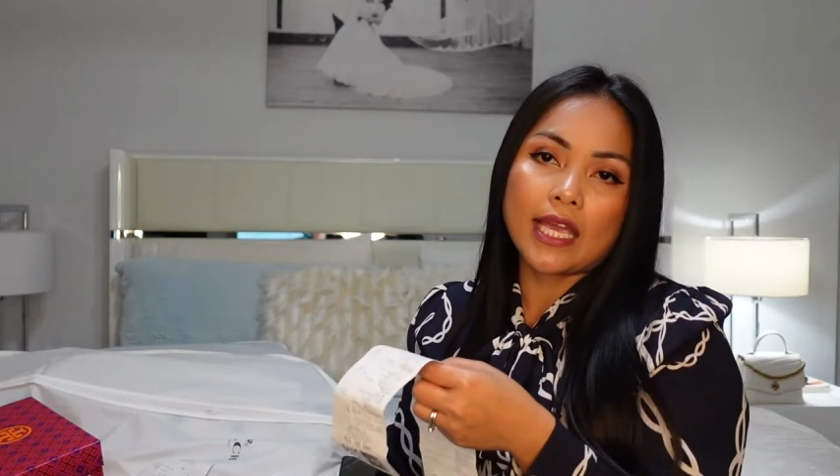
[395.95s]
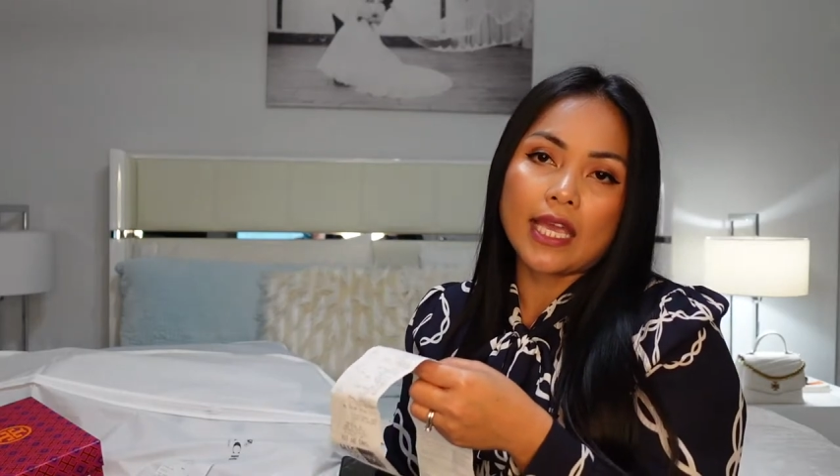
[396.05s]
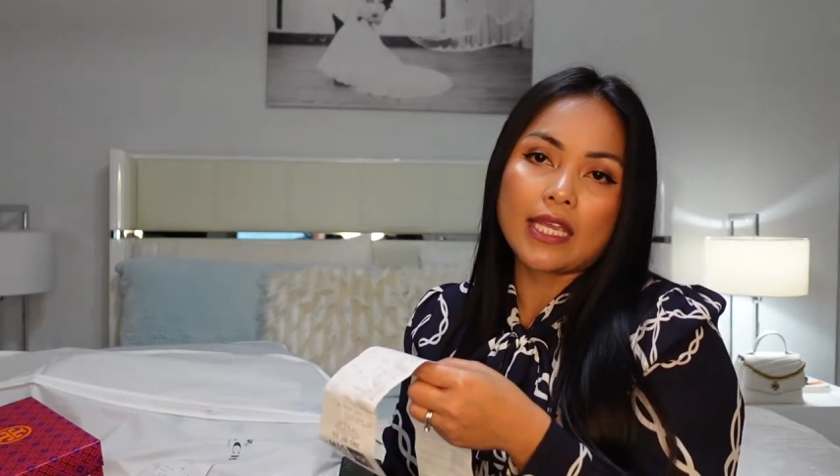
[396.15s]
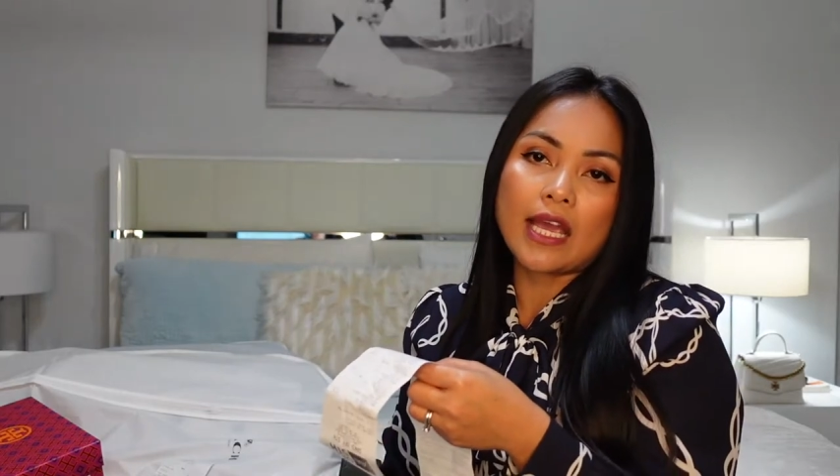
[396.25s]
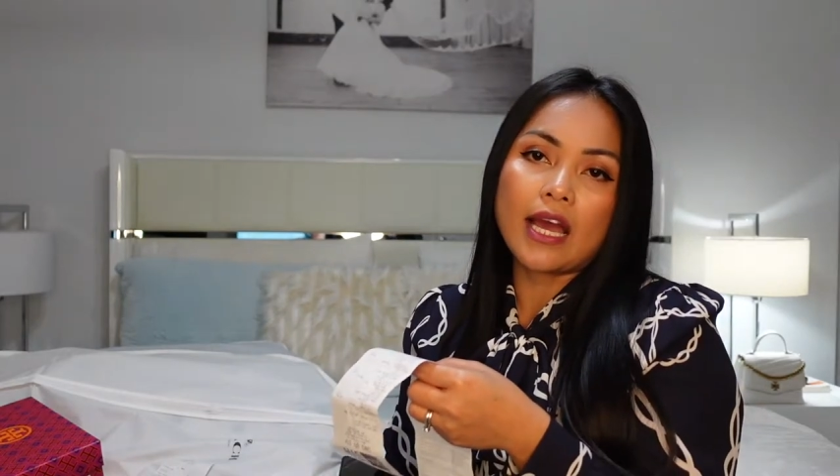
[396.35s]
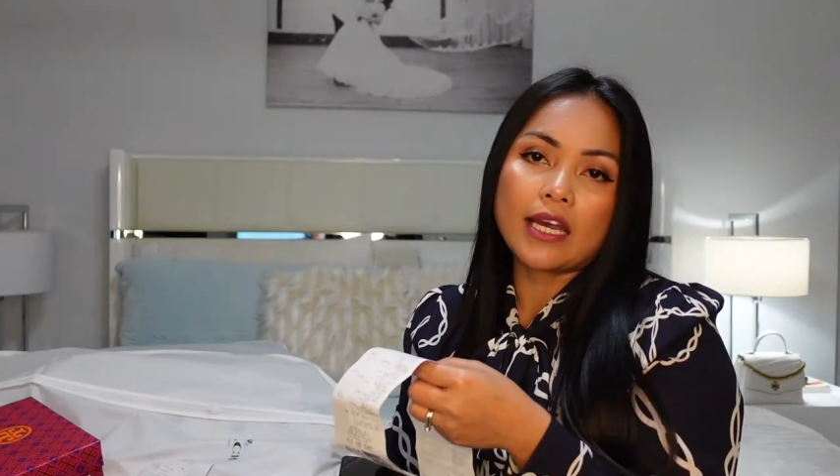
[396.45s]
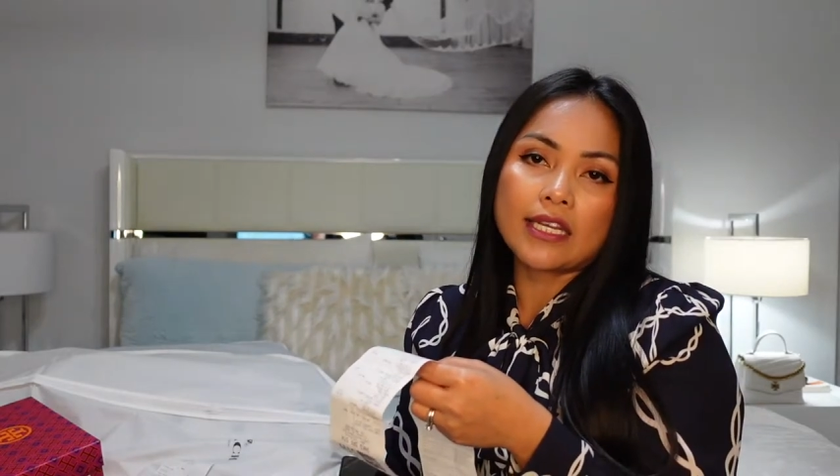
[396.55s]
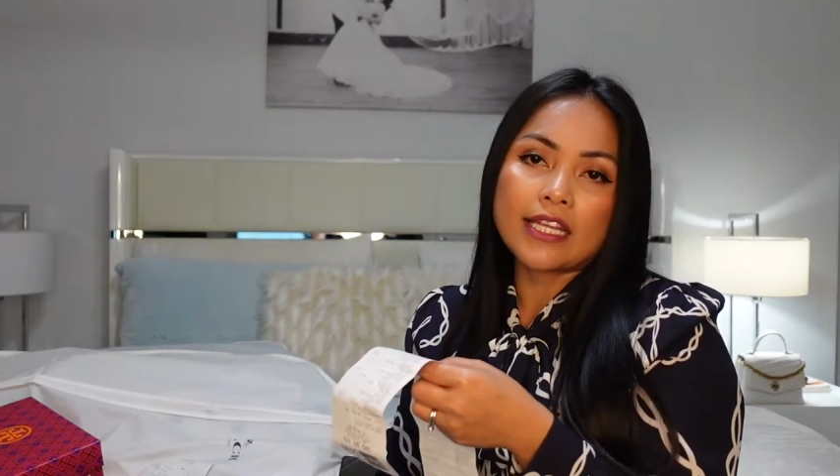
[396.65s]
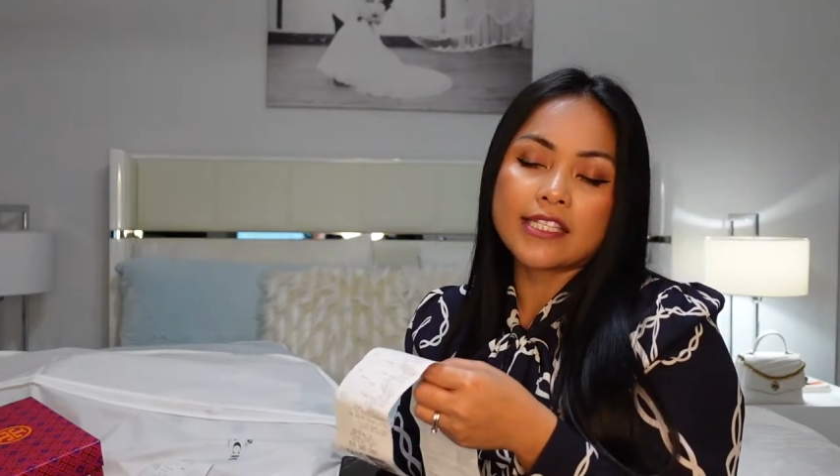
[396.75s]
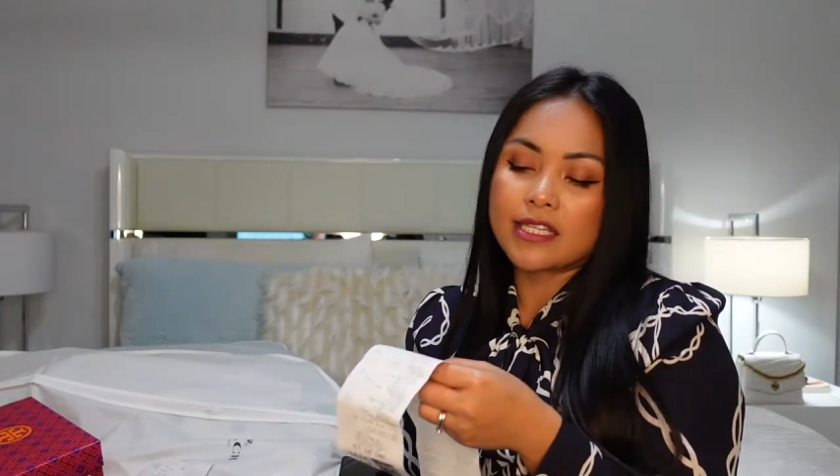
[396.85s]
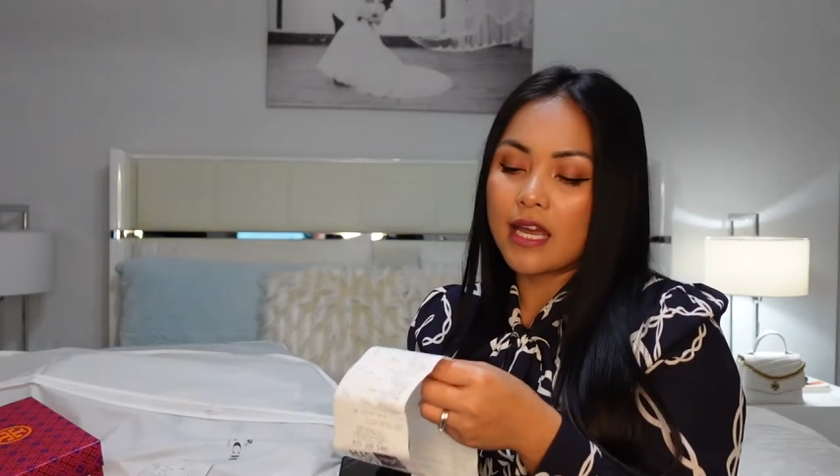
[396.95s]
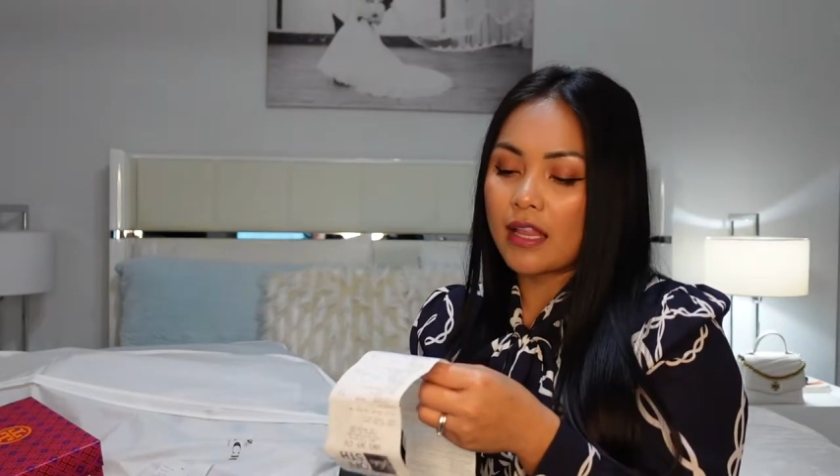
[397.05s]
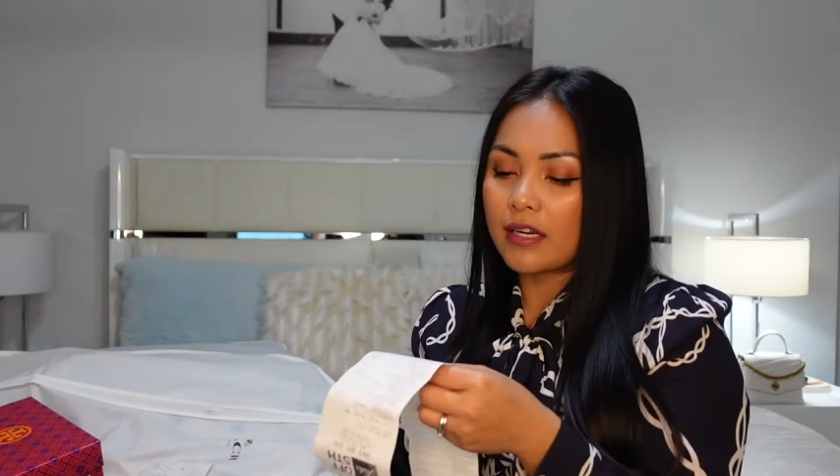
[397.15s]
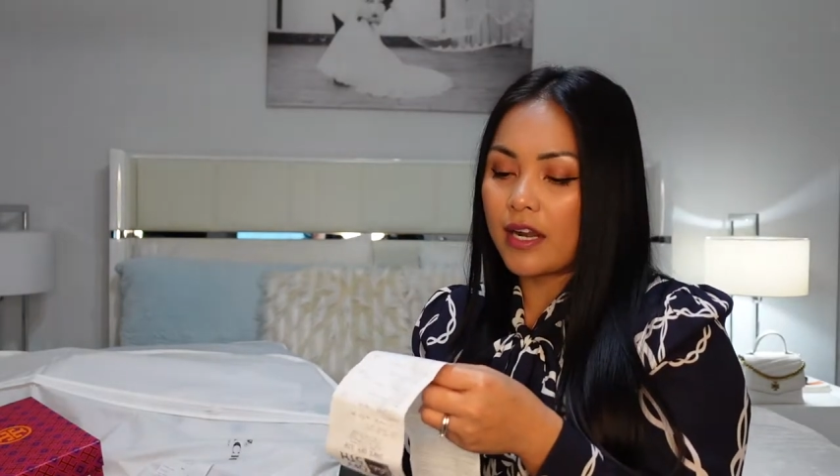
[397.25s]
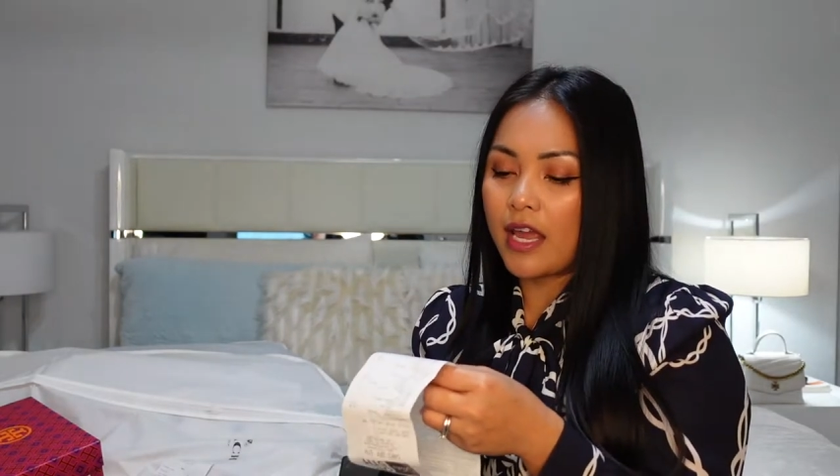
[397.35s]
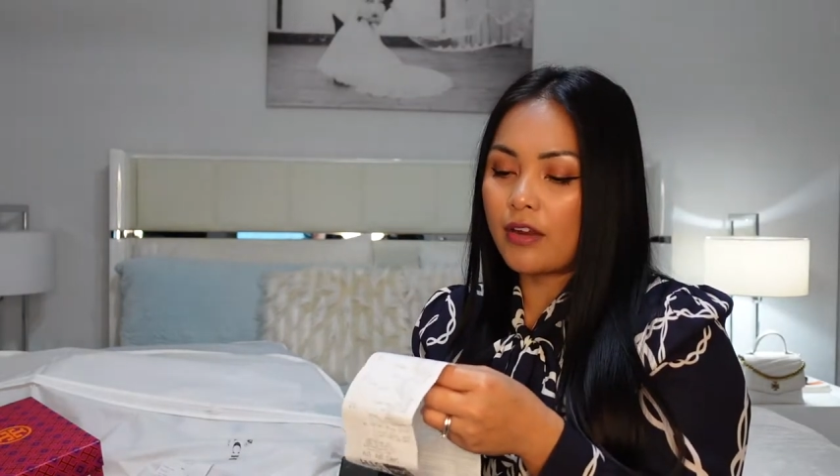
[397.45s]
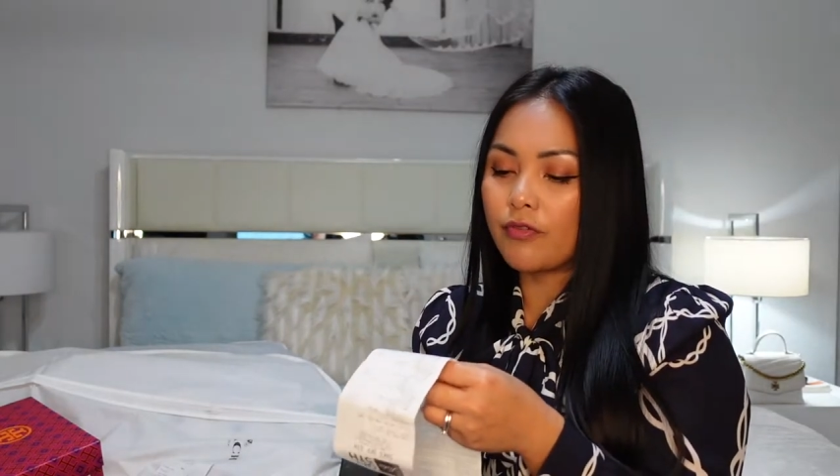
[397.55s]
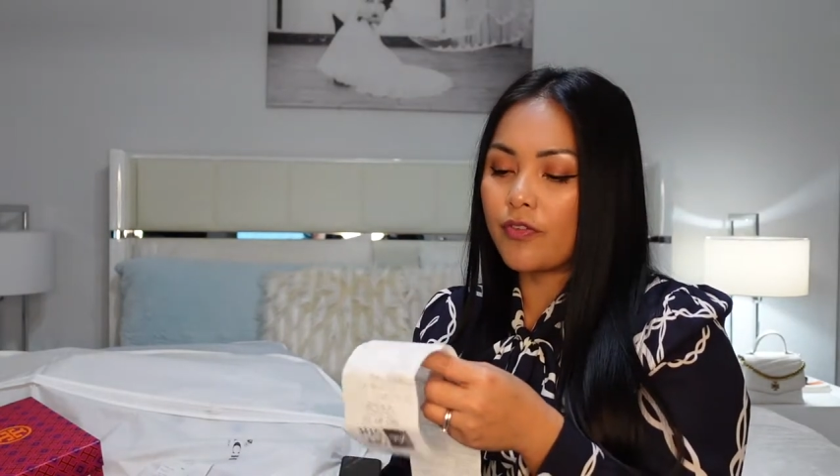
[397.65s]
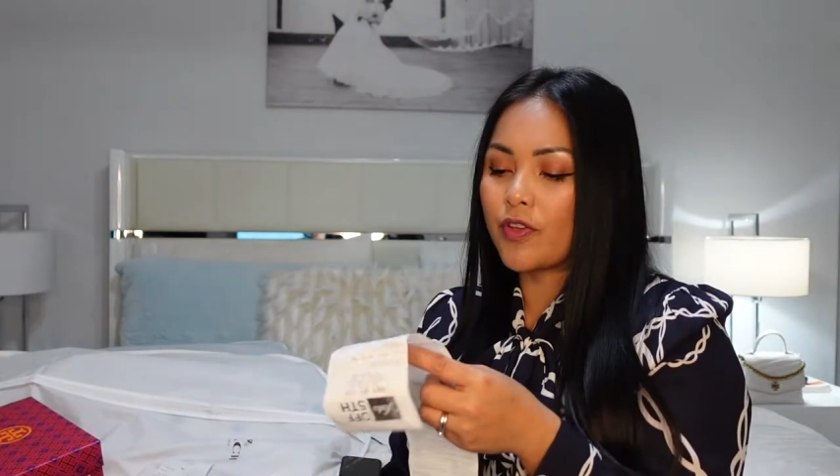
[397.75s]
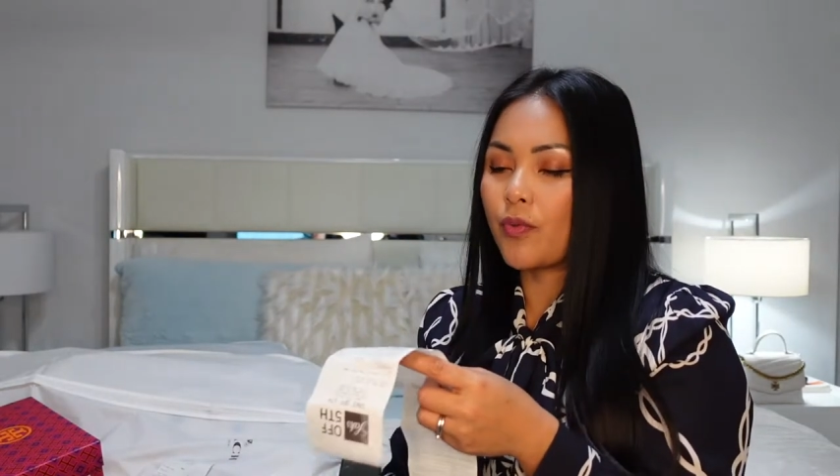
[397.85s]
a
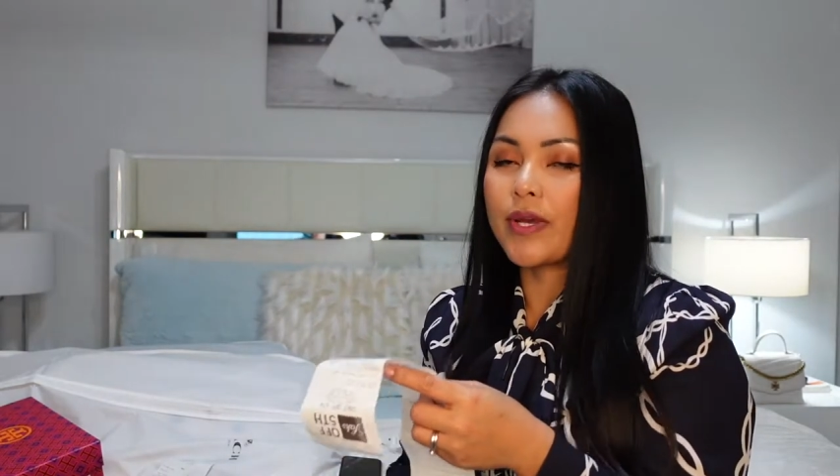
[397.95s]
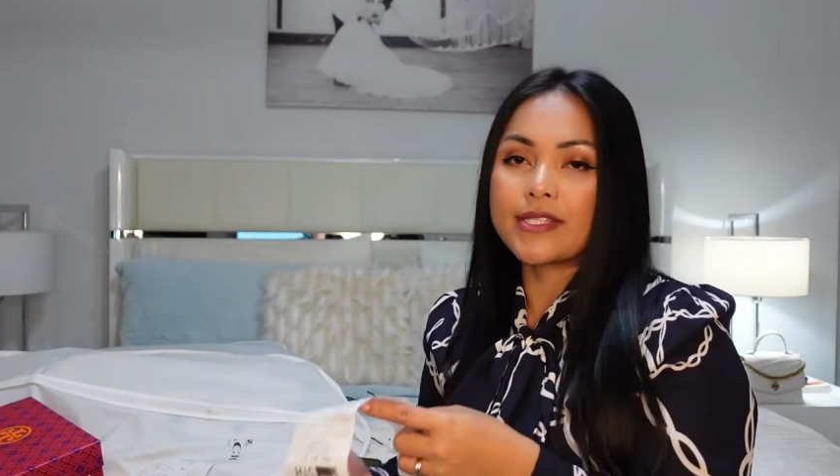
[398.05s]
$19.51